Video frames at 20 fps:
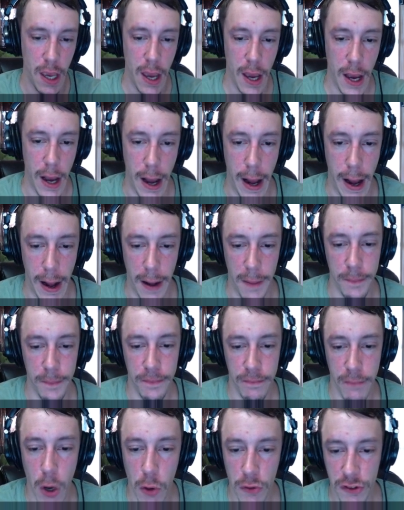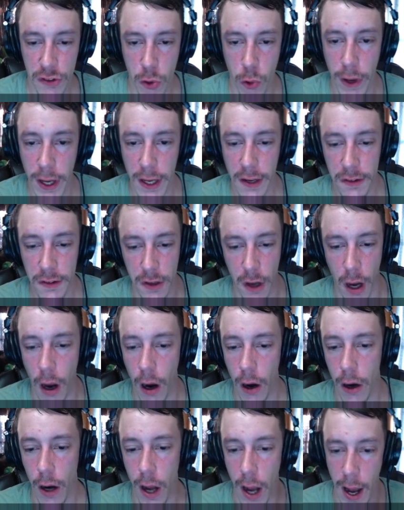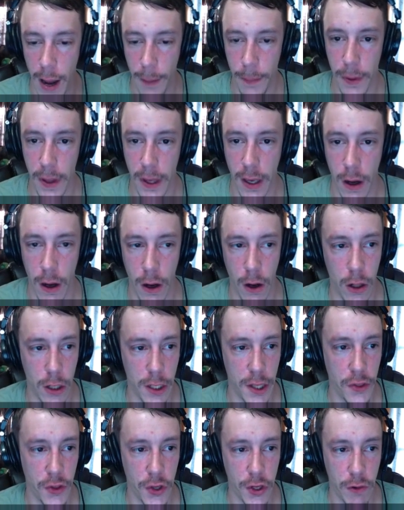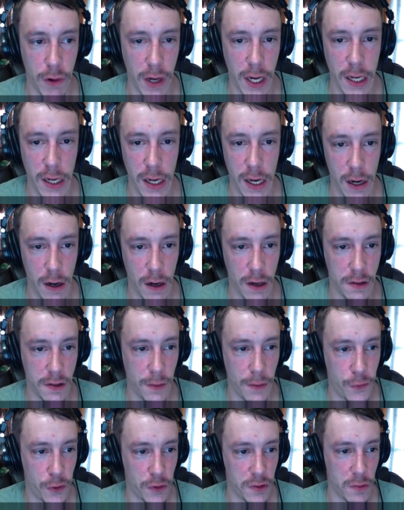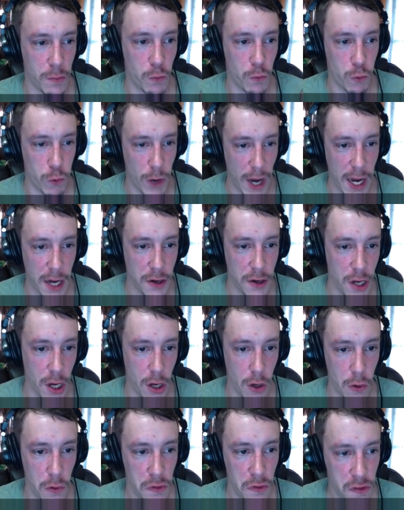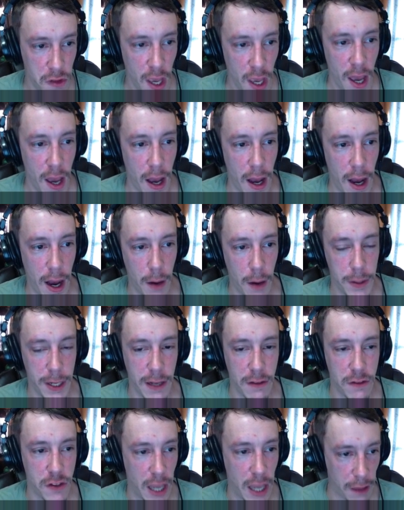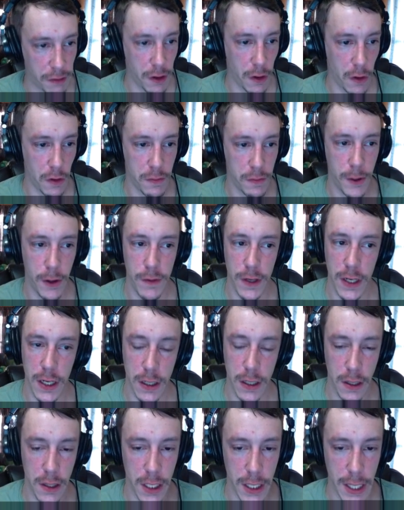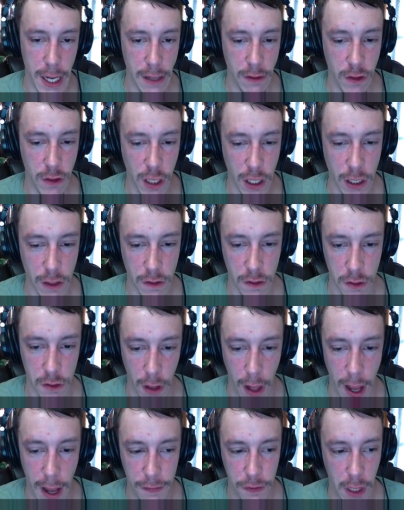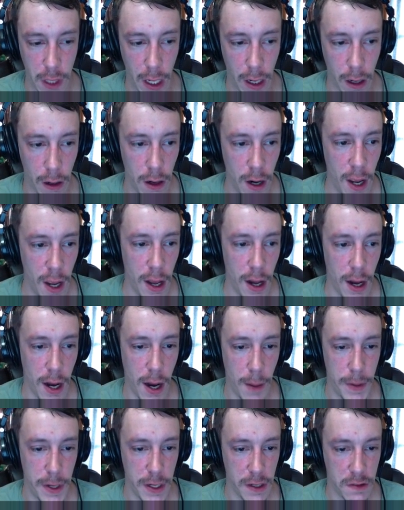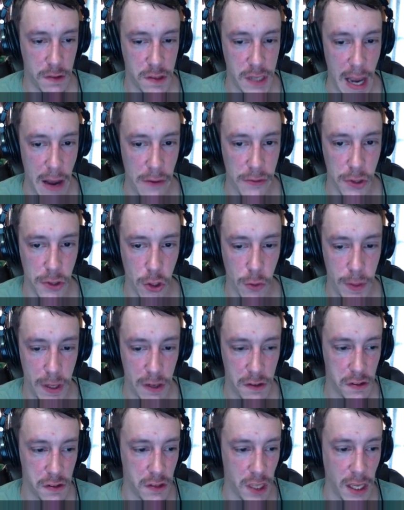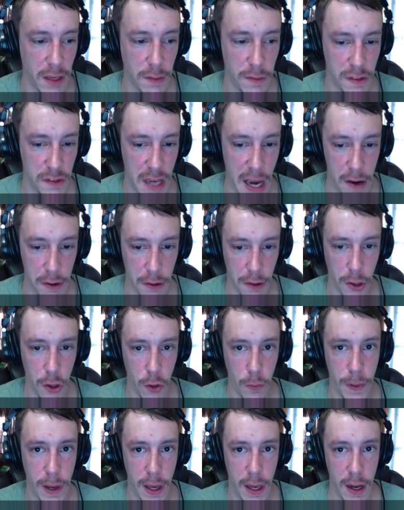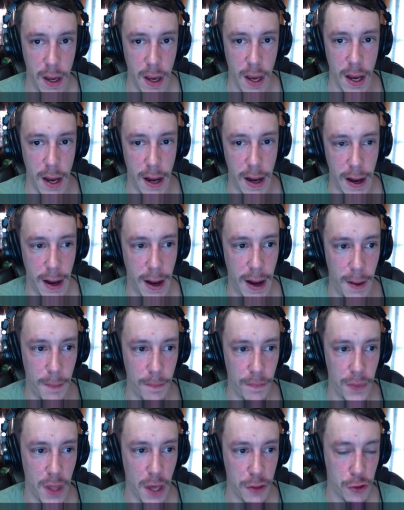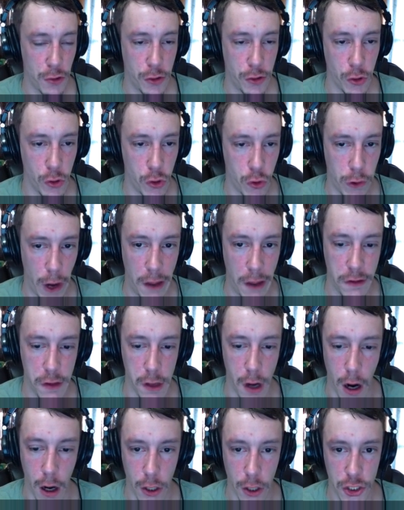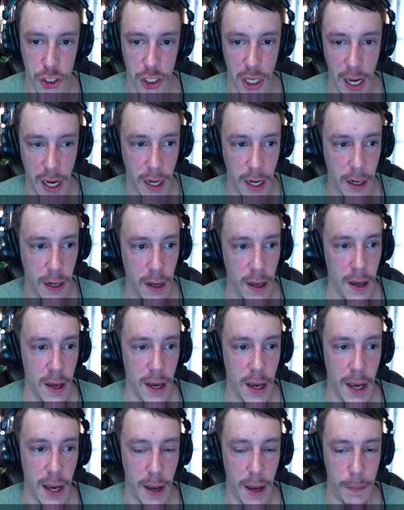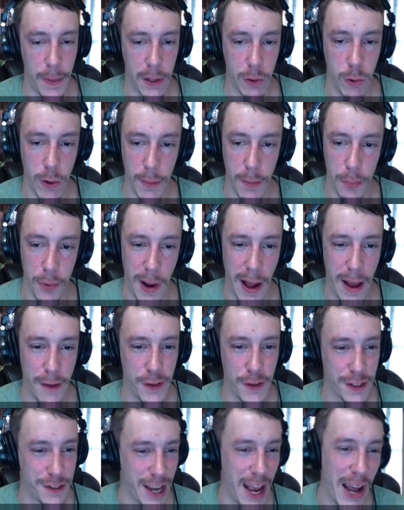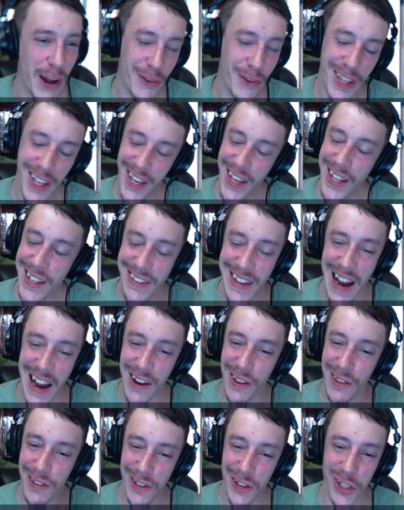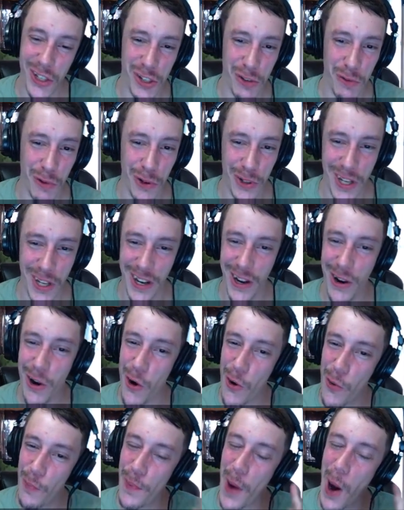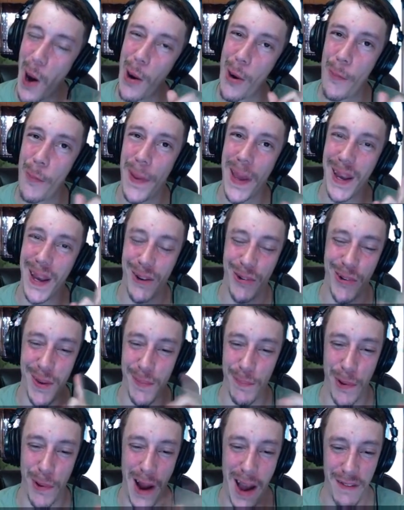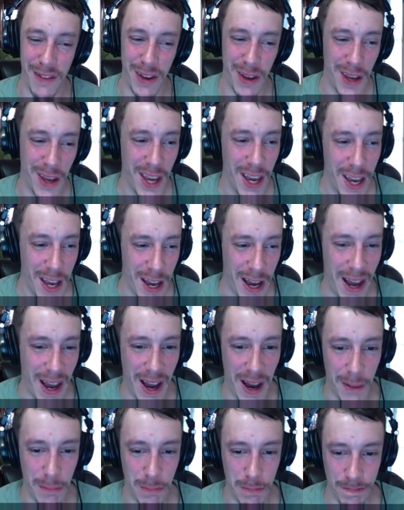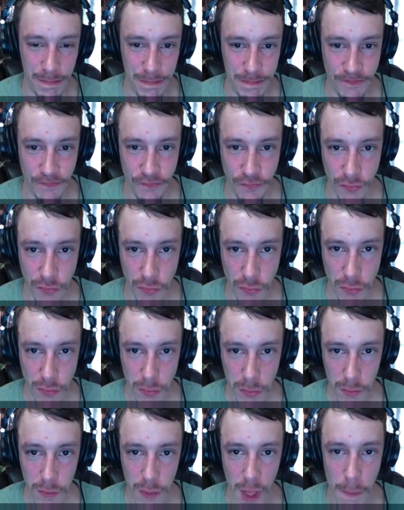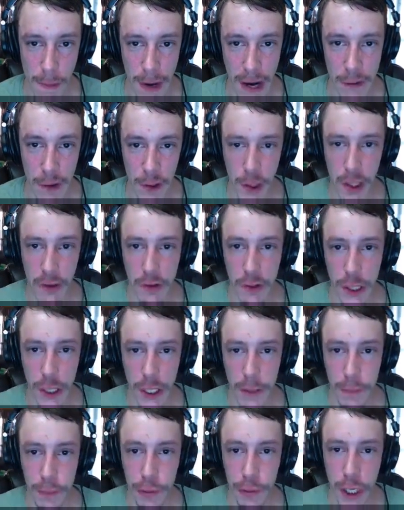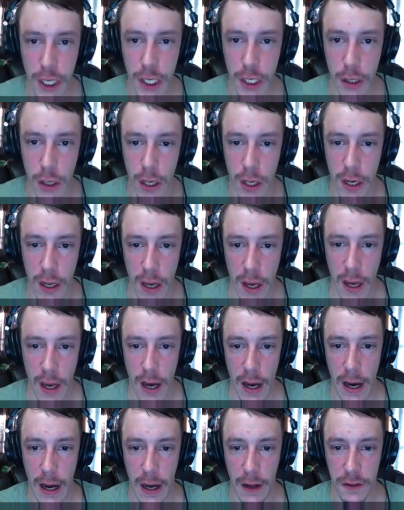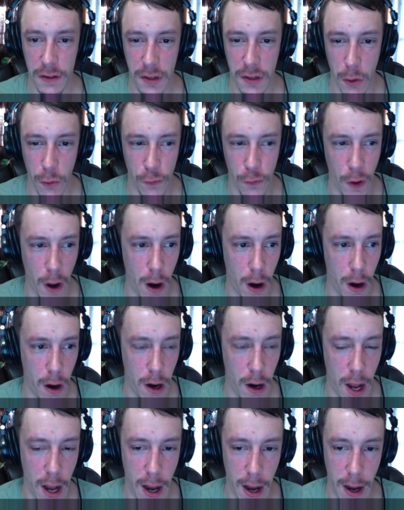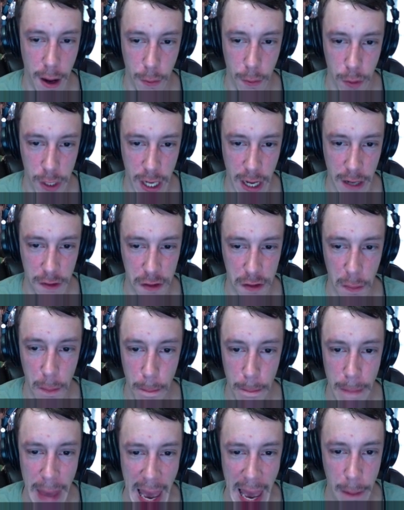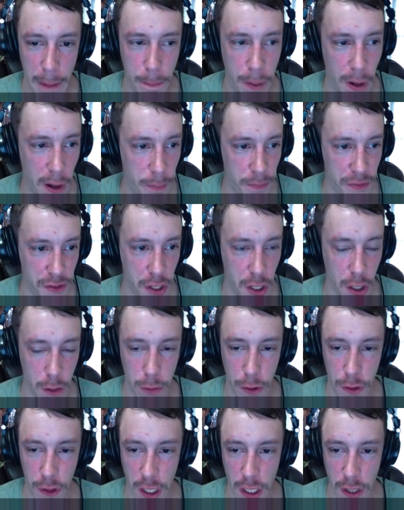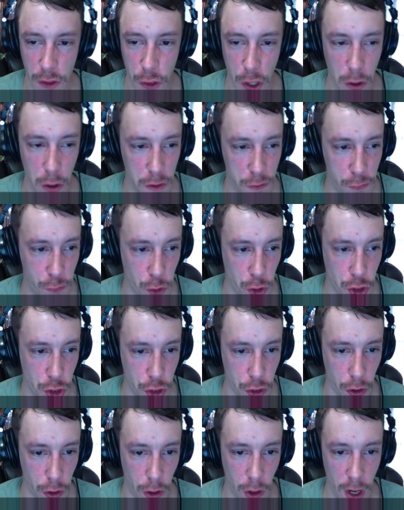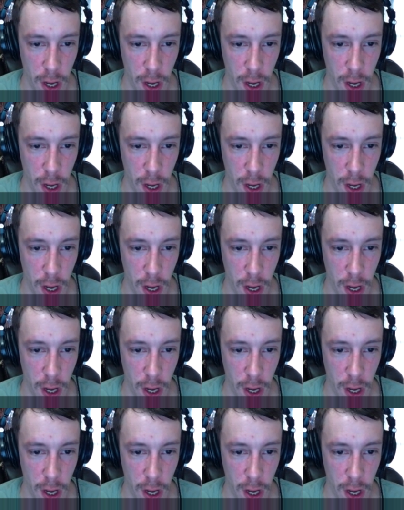Um, most coins are up, all in the green here, except for some randos. Uh, we got Tezos moving into the nineteenth slot there, uh, but it's down a little bit. Steam's down a little bit. Um, nothing too crazy. R Chain, uh, Bitcoin Private down, down as usual. Oh, oh, Bitcoin Private. Um, But everything's looking pretty good uh, so far. Uh, we got some mad pumps here with Ethos for sure,